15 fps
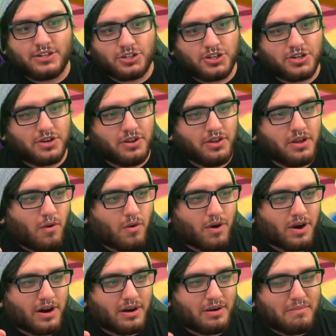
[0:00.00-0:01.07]
engine,
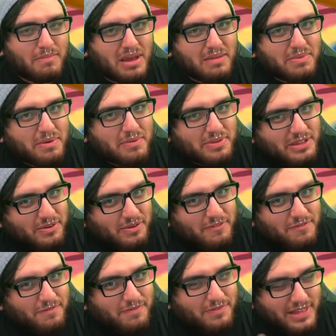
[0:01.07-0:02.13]
or maybe when
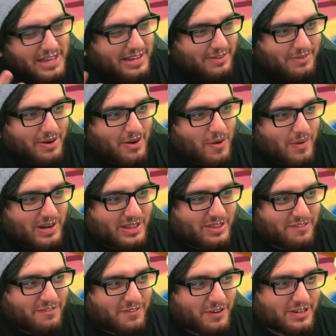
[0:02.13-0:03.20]
they recorded
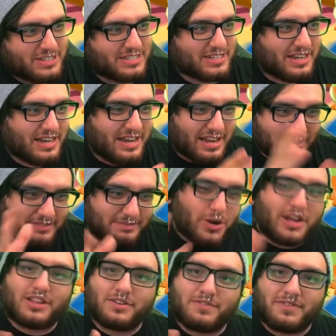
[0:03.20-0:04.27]
the first like
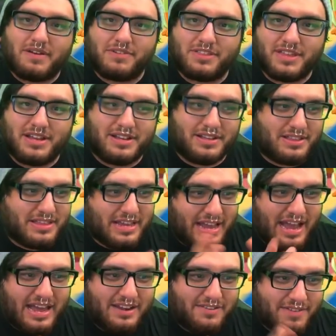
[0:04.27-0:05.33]
trailer for everything, they
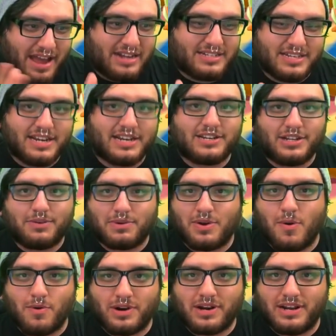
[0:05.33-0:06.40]
kind of accidentally
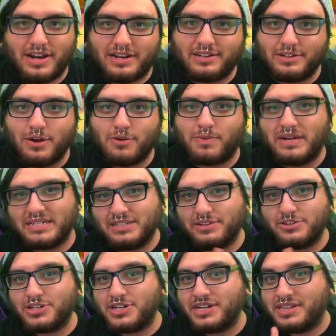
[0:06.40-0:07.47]
recorded at a low
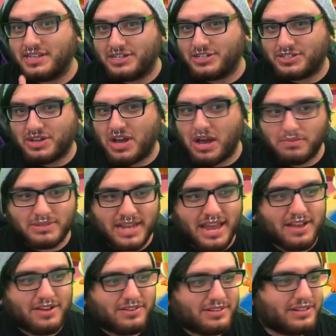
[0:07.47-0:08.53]
resolution and then just
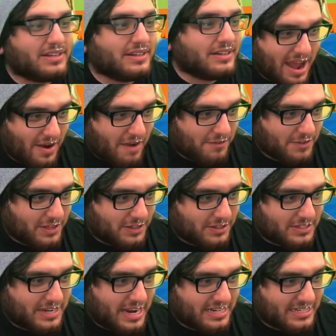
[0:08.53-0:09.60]
upscaled. Now everything
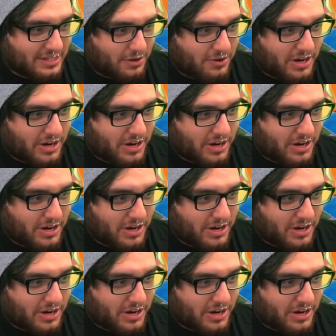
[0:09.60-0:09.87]
looks nice and